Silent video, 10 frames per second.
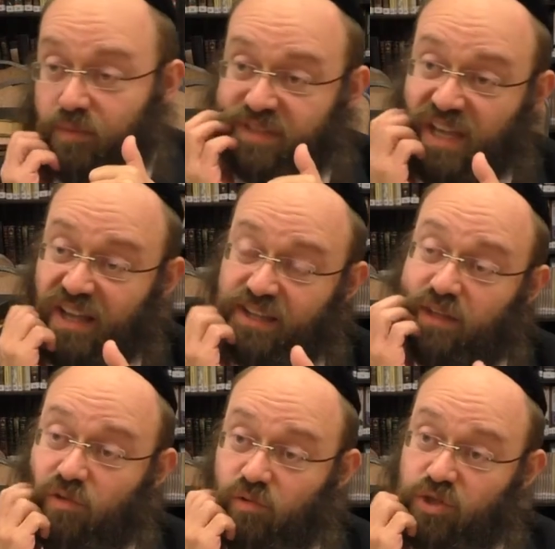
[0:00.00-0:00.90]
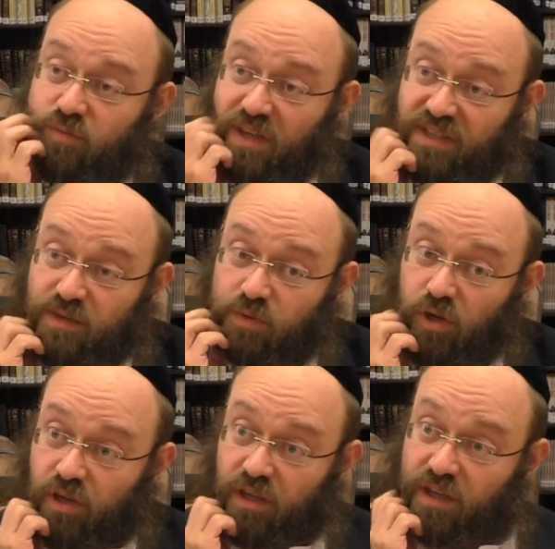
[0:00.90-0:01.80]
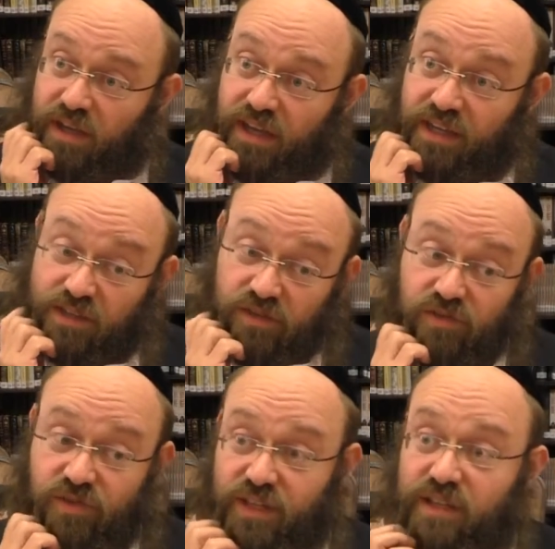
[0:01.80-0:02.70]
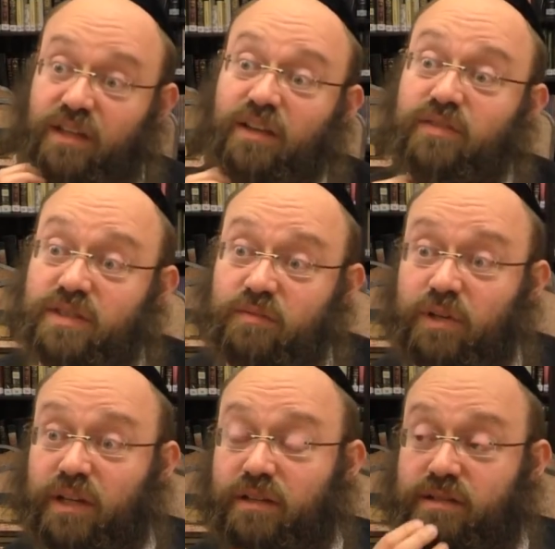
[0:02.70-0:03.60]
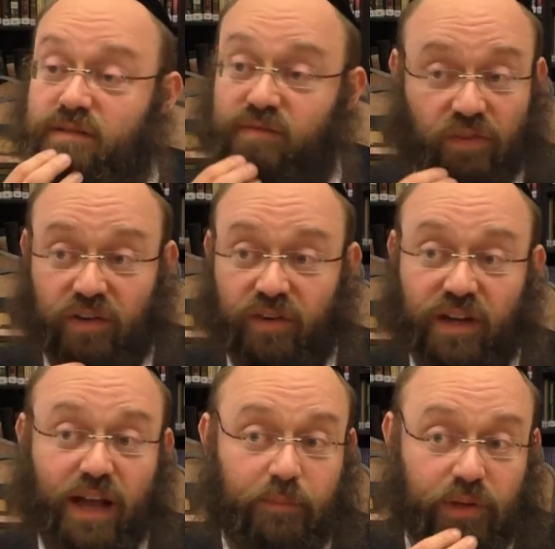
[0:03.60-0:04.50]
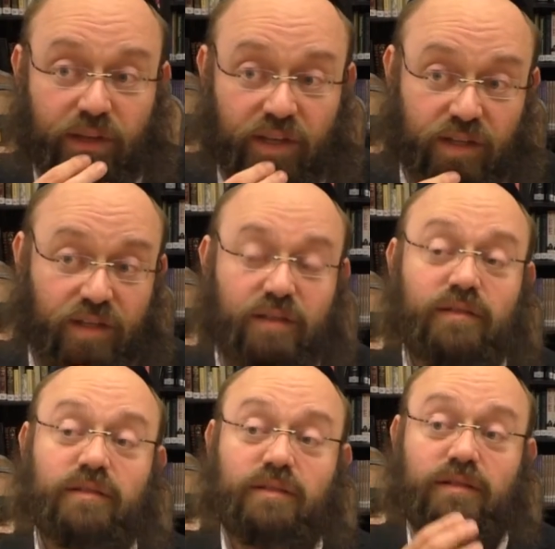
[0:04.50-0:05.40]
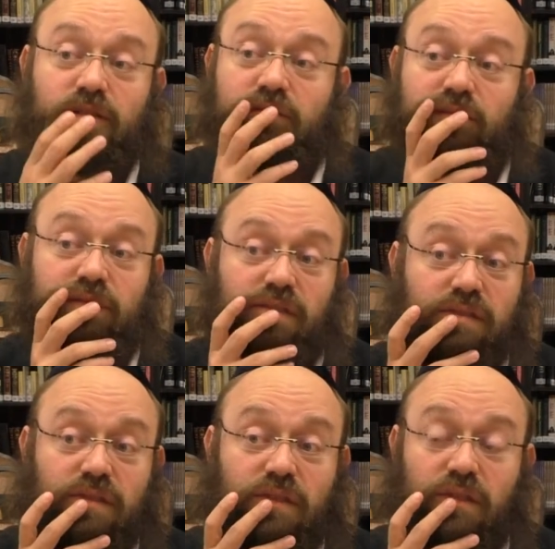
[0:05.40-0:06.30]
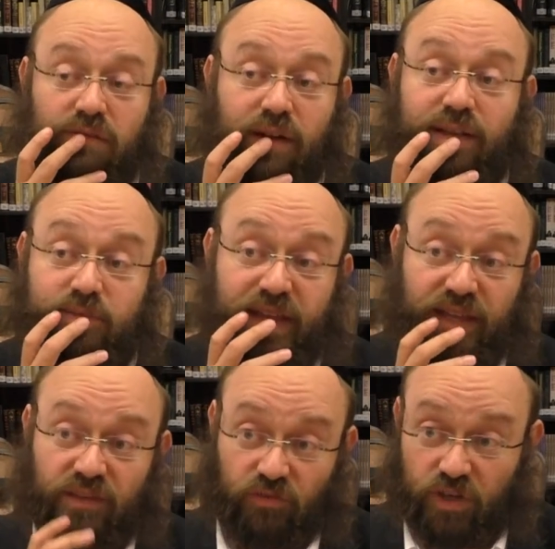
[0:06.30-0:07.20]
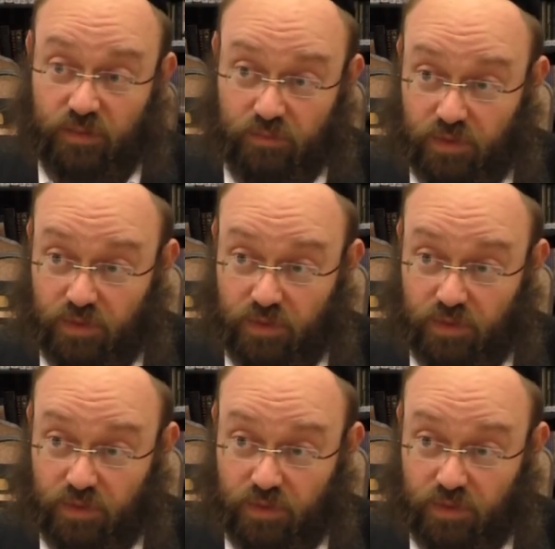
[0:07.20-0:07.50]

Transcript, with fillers: The Masada Kiddusha makes the bracha, and he doesn't drink it. He gives it to someone else. And very, very complicated. And the other guy that drink it don't make the bracha. He's making it for him.